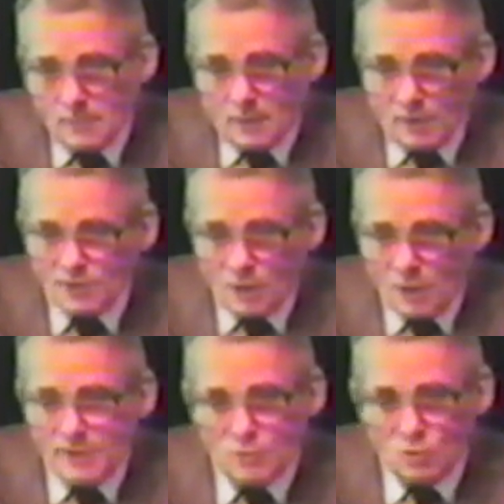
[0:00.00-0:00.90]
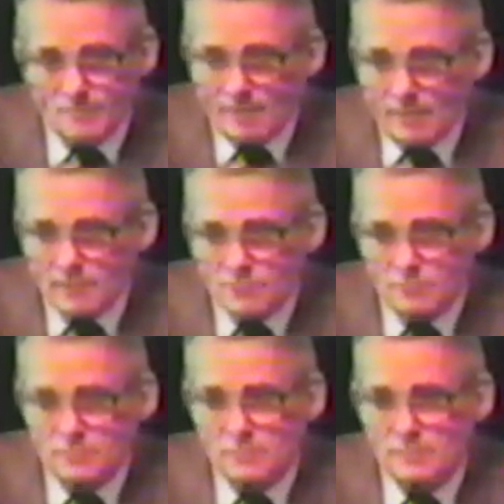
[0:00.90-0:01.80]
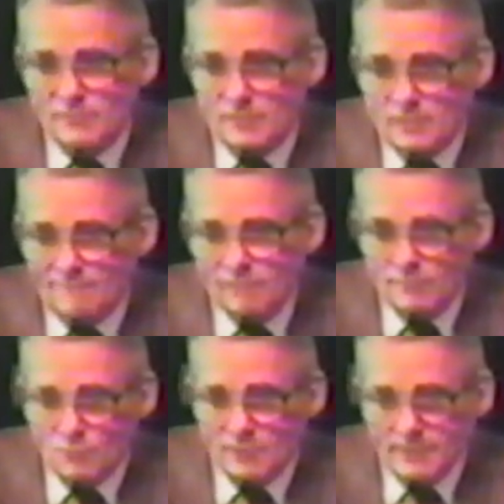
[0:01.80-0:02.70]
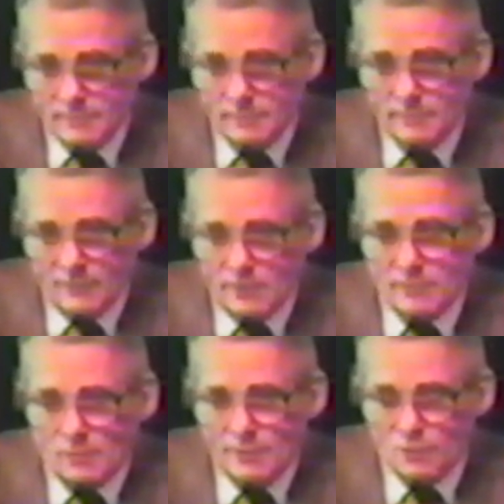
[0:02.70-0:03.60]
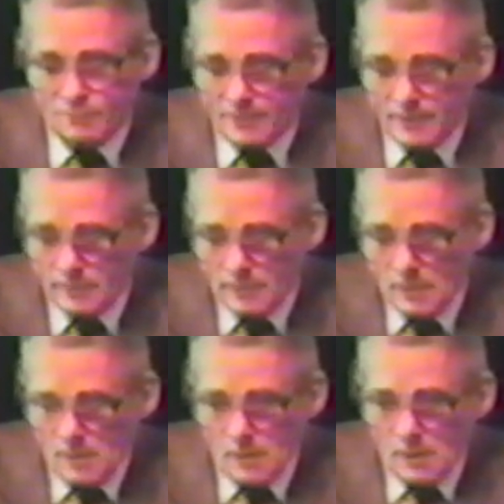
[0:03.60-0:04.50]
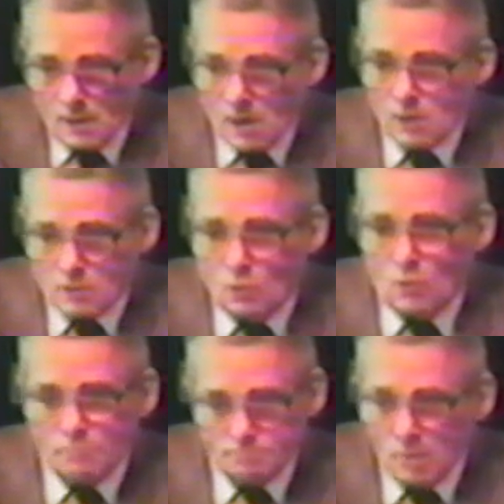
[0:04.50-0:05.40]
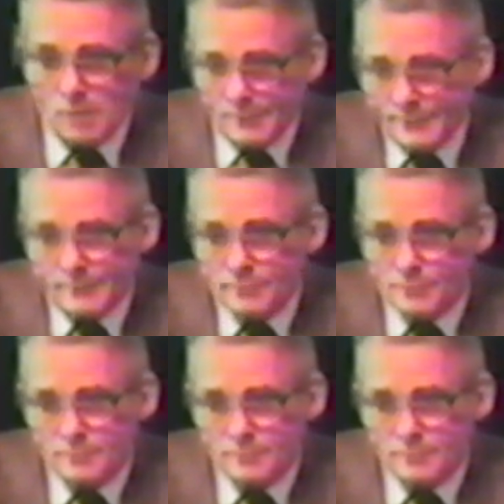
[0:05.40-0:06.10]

unclean spirits that come from Satan, the unclean spirit, are called birds.